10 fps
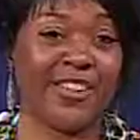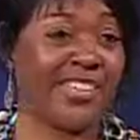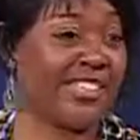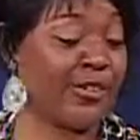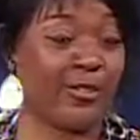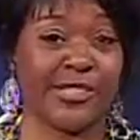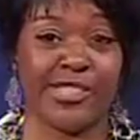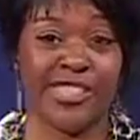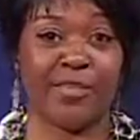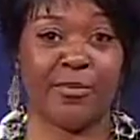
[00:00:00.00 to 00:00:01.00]
is
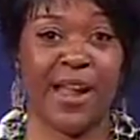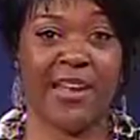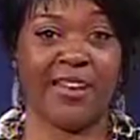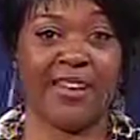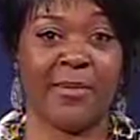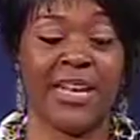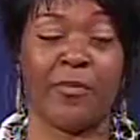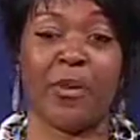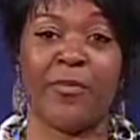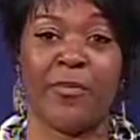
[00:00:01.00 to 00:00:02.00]
Christina Brown, and
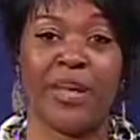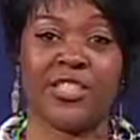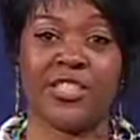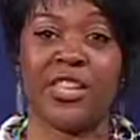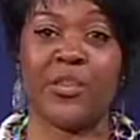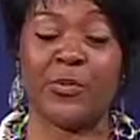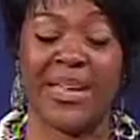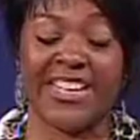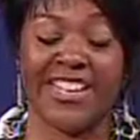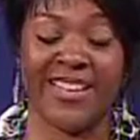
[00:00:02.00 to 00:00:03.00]
any more information that you
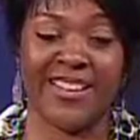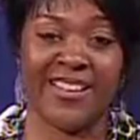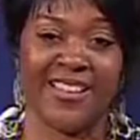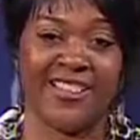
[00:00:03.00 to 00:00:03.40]
may need,